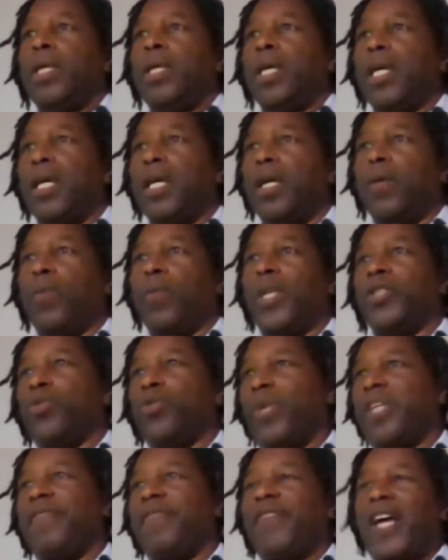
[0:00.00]
uh, 1
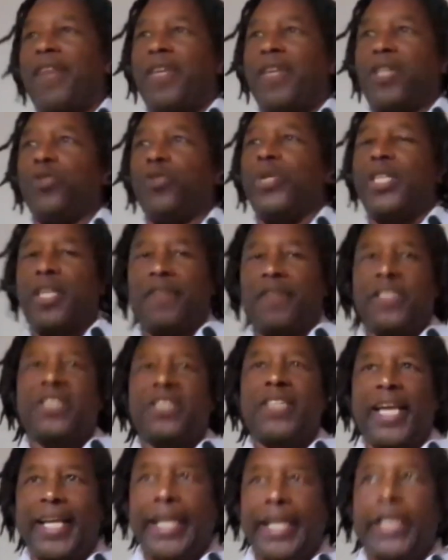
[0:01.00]
2500th of a
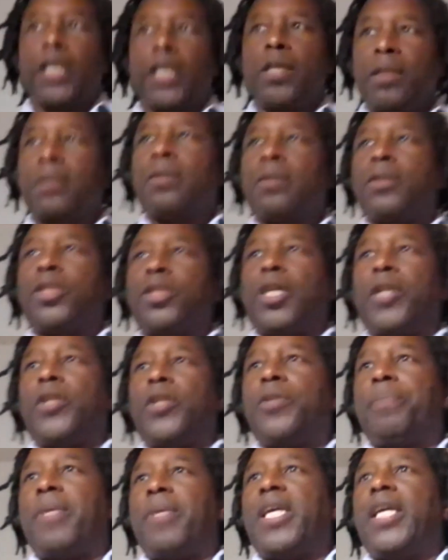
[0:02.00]
second shutter
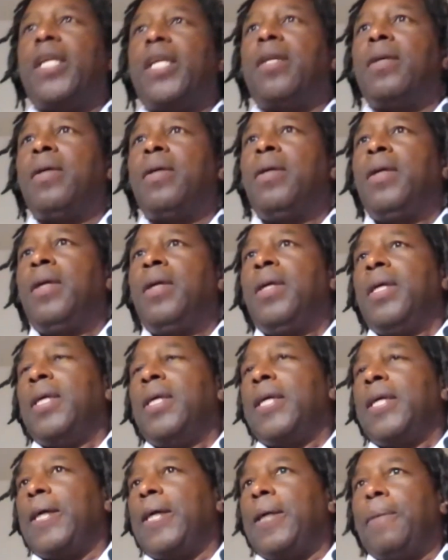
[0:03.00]
speed.
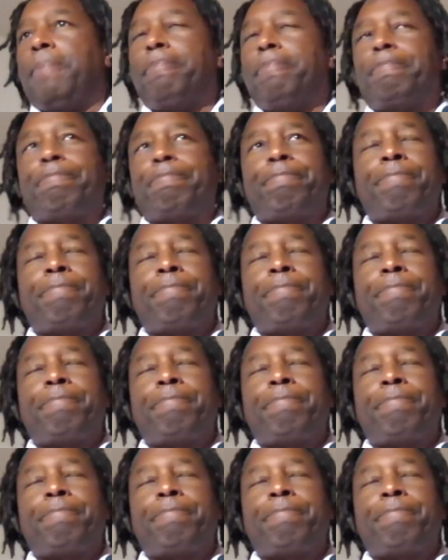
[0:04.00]
Um,